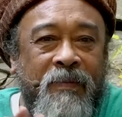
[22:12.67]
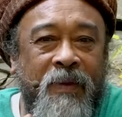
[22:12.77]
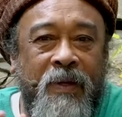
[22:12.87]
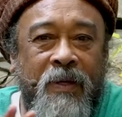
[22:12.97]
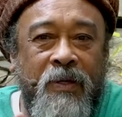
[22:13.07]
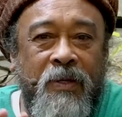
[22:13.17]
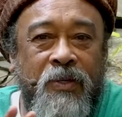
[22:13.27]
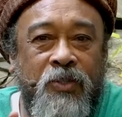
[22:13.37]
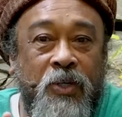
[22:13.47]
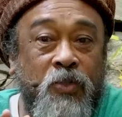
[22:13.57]
Eh?
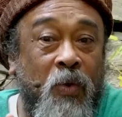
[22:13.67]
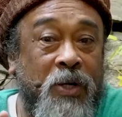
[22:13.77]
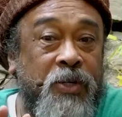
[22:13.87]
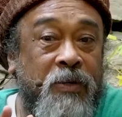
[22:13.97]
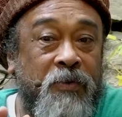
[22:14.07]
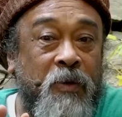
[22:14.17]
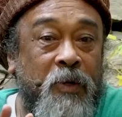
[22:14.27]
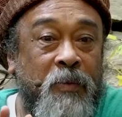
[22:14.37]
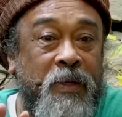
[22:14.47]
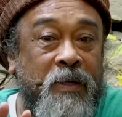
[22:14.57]
Just watch it for a
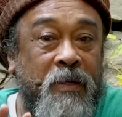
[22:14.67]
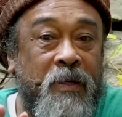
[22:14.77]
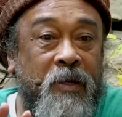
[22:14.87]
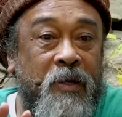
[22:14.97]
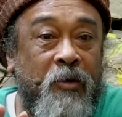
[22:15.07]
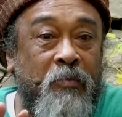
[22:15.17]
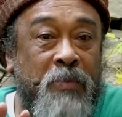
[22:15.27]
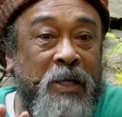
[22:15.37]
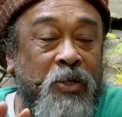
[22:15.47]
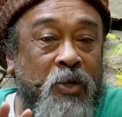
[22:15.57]
moment,
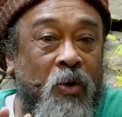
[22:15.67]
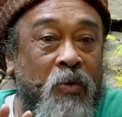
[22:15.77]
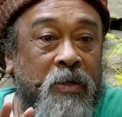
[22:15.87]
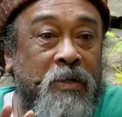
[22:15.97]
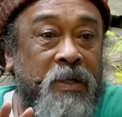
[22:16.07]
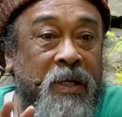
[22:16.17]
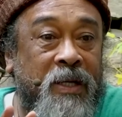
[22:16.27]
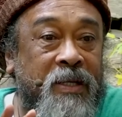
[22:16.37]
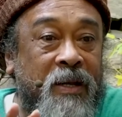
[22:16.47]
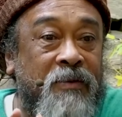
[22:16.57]
but don't
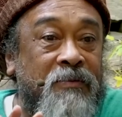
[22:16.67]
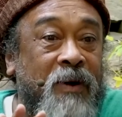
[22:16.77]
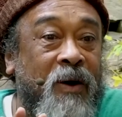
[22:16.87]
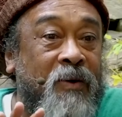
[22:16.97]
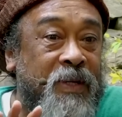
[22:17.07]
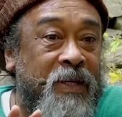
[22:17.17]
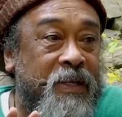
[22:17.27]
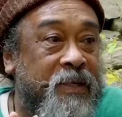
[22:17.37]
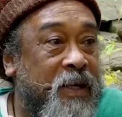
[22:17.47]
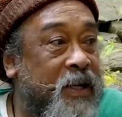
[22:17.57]
get involved in
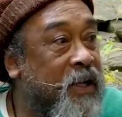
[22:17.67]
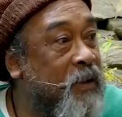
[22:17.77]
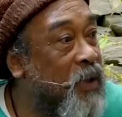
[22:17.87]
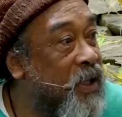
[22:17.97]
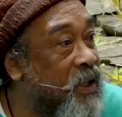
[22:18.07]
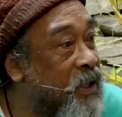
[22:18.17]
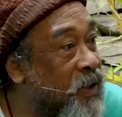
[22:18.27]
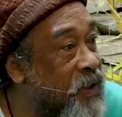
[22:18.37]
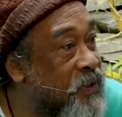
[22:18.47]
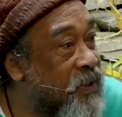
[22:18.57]
it. Can anybody hear
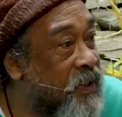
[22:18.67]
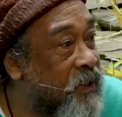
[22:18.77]
this?